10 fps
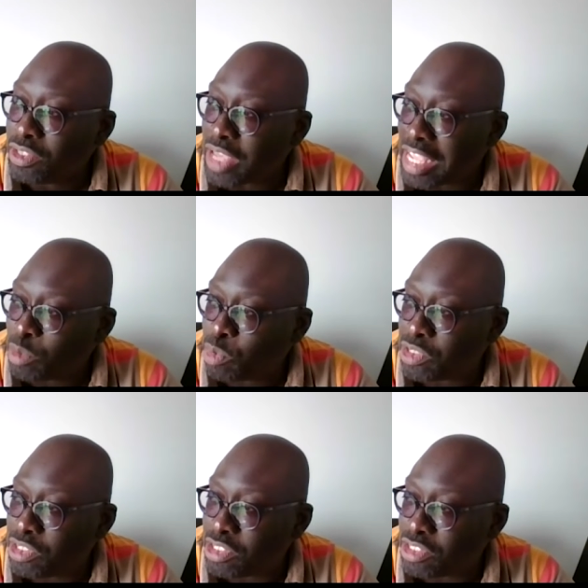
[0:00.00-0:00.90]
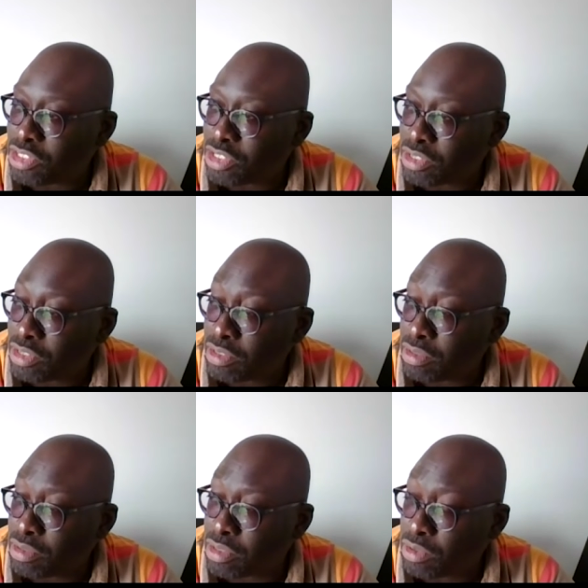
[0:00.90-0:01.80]
you had the opportunity
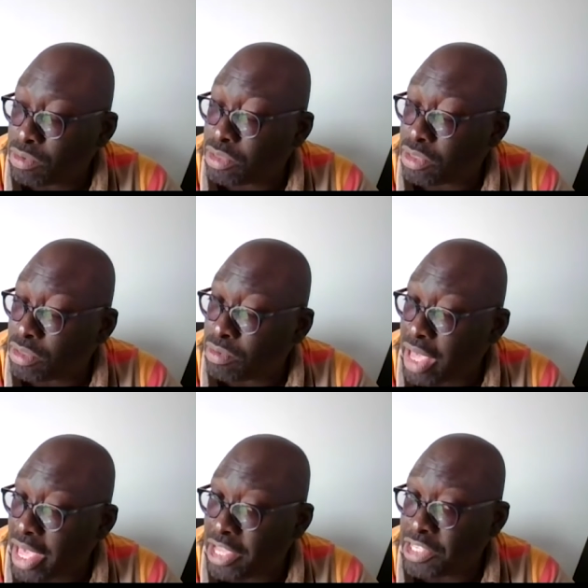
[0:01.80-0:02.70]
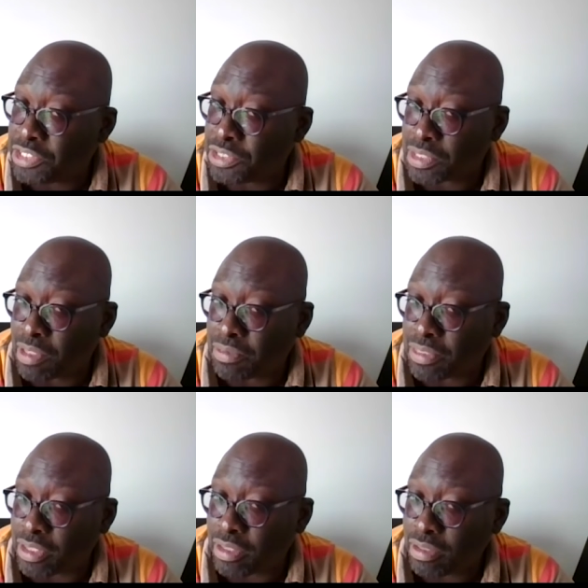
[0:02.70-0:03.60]
to go to Asia or
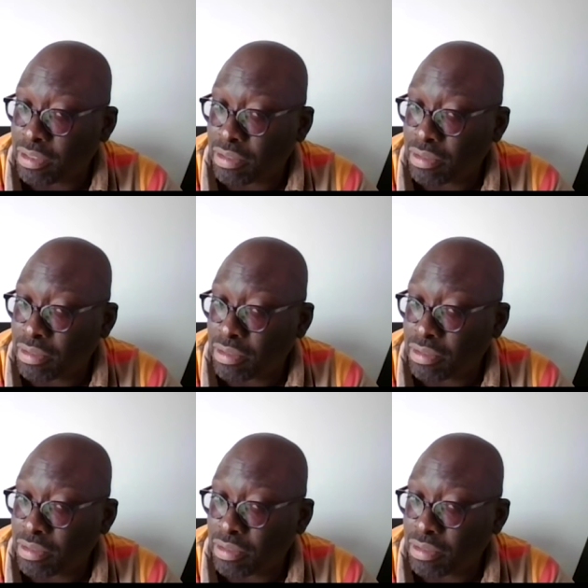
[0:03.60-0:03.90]
something.